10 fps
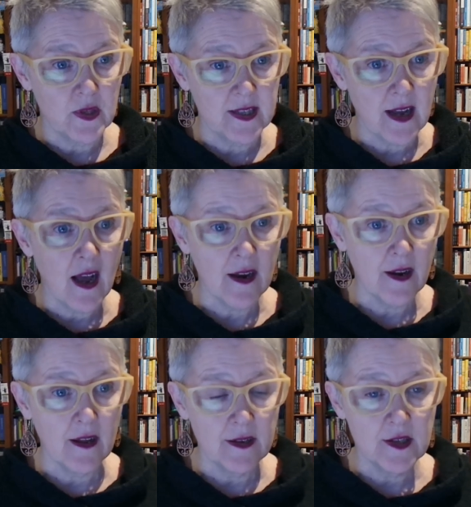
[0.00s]
start
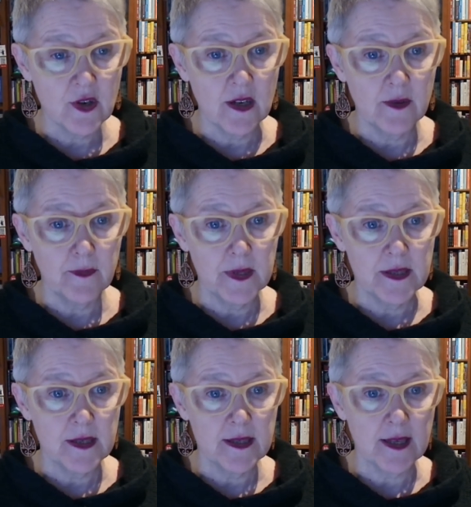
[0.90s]
an Australian business,